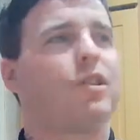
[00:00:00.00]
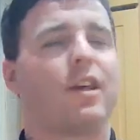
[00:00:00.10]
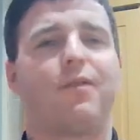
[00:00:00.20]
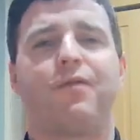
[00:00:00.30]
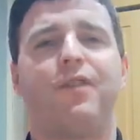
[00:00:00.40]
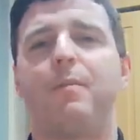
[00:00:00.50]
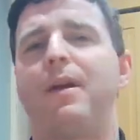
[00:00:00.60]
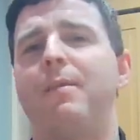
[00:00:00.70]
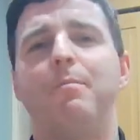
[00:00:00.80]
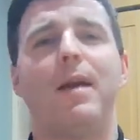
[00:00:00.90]
6
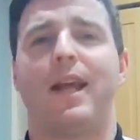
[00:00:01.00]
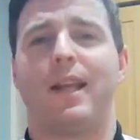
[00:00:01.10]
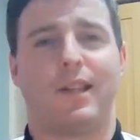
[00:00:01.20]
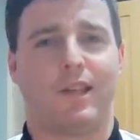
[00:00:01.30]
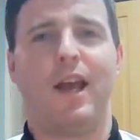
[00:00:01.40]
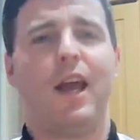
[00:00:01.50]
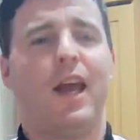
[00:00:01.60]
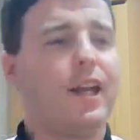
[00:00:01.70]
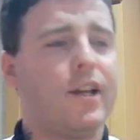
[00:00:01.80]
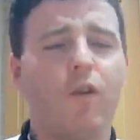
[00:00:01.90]
flipping minutes.
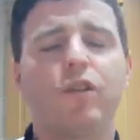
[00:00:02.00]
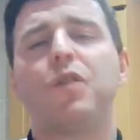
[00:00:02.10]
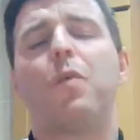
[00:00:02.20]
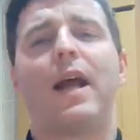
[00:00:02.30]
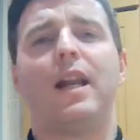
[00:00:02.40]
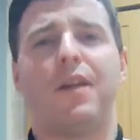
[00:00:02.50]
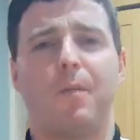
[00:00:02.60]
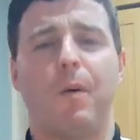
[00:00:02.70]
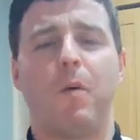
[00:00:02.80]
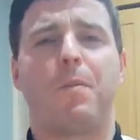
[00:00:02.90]
He knows the way
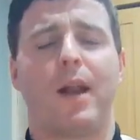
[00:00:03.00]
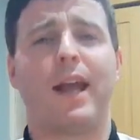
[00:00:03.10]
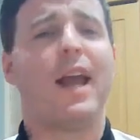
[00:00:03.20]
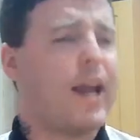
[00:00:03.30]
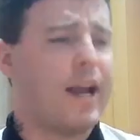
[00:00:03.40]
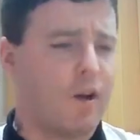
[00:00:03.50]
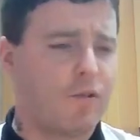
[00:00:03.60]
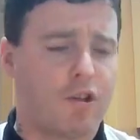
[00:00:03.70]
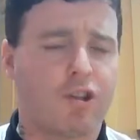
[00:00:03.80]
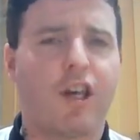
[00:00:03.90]
Liverpool play. He
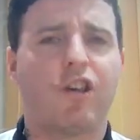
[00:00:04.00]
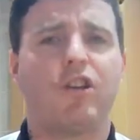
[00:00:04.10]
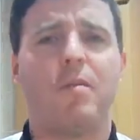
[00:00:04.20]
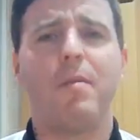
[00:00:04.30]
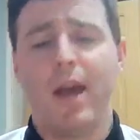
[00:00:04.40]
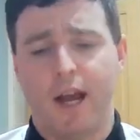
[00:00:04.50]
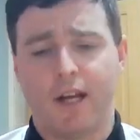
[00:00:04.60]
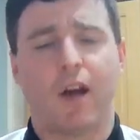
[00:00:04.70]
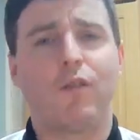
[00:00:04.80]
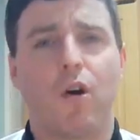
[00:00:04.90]
knows the system.
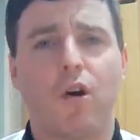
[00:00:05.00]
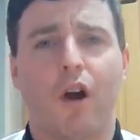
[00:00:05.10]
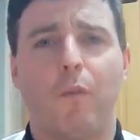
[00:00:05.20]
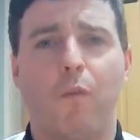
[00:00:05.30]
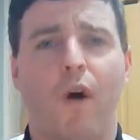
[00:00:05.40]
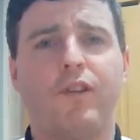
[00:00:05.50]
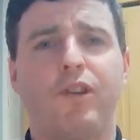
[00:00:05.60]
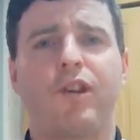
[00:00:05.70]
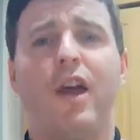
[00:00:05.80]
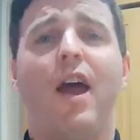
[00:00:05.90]
He knows what Klopp
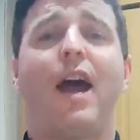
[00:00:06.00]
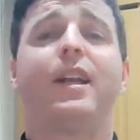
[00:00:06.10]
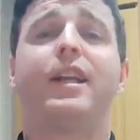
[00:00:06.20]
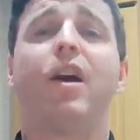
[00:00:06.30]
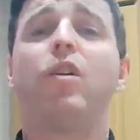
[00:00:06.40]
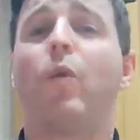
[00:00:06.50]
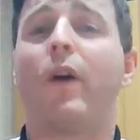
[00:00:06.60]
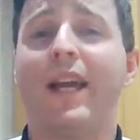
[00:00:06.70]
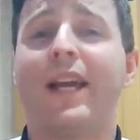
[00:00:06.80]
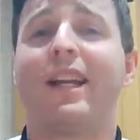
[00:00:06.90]
wants. And he knows
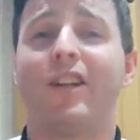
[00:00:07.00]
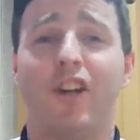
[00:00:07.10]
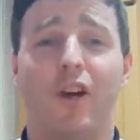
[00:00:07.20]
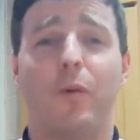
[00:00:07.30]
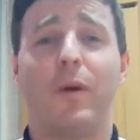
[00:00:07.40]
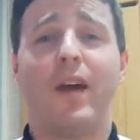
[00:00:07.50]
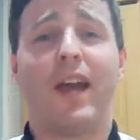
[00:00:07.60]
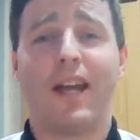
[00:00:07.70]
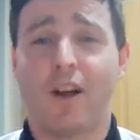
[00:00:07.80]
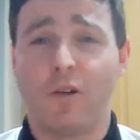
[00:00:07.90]
what he can do.
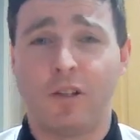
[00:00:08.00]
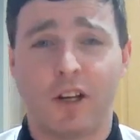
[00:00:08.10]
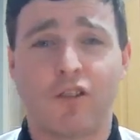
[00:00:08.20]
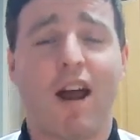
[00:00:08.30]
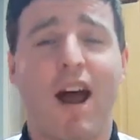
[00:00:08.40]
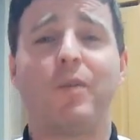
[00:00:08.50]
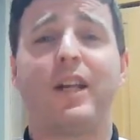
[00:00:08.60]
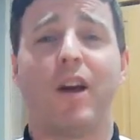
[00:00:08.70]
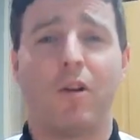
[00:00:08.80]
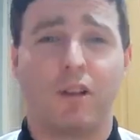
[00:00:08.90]
He knows the
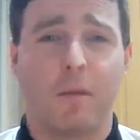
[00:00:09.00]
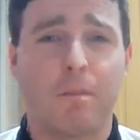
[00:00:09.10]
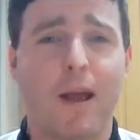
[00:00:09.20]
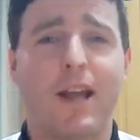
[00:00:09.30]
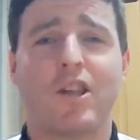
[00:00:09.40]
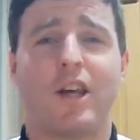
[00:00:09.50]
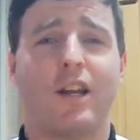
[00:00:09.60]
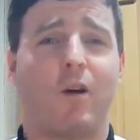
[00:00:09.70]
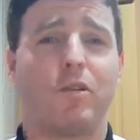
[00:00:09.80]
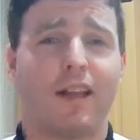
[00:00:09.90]
ground. He knows the pitch.
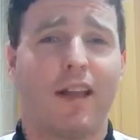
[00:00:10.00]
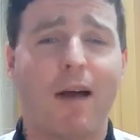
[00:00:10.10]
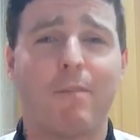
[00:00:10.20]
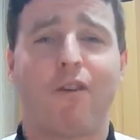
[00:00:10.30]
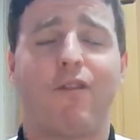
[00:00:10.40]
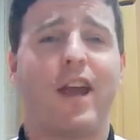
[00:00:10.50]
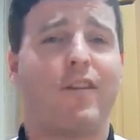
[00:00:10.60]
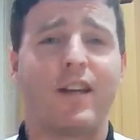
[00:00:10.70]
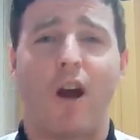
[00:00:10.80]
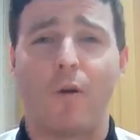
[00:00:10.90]
He knows the
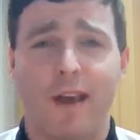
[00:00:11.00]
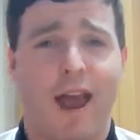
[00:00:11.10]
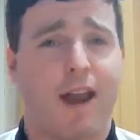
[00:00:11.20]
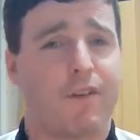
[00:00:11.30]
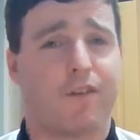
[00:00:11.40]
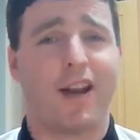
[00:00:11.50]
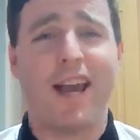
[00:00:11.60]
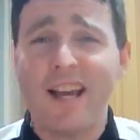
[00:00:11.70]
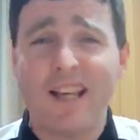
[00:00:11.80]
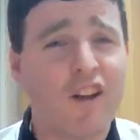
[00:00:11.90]
atmosphere. He knows everything.
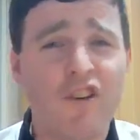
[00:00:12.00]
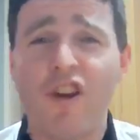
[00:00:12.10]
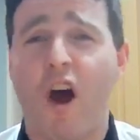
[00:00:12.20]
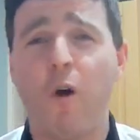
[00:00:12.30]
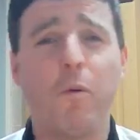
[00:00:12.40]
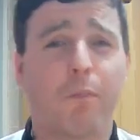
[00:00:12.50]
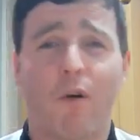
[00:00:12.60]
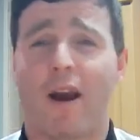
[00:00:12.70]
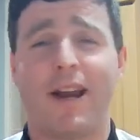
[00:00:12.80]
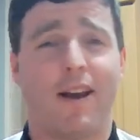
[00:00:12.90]
It is a
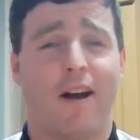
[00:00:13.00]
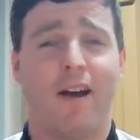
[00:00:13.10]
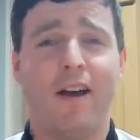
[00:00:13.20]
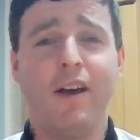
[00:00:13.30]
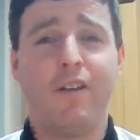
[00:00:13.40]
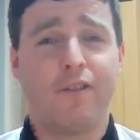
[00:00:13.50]
no-brainer.